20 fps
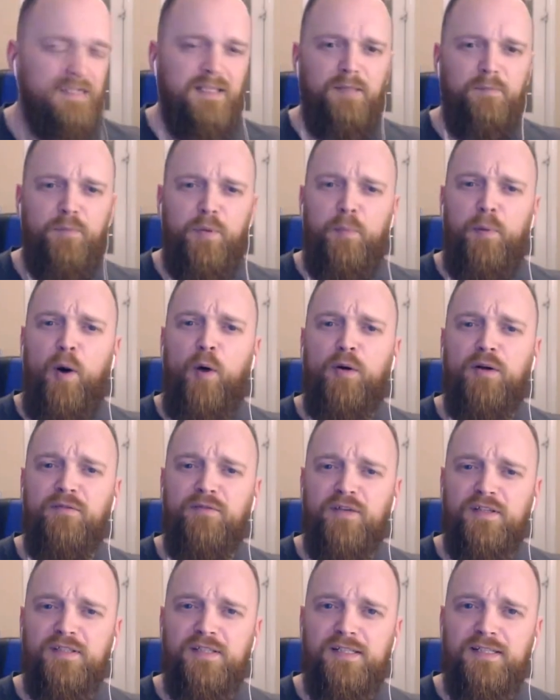the proponent
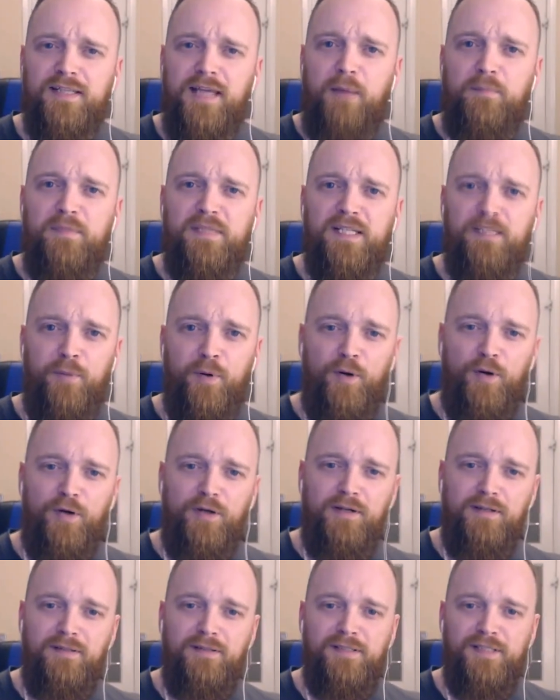versus skeptic
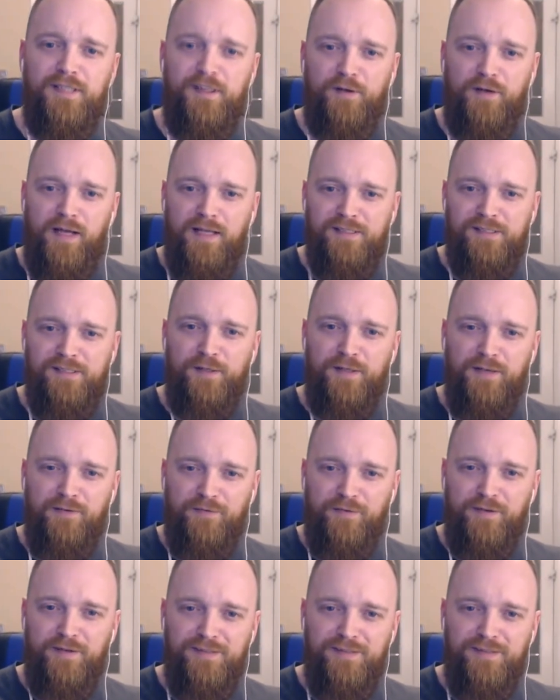book. So you'll get yes, two it's different... called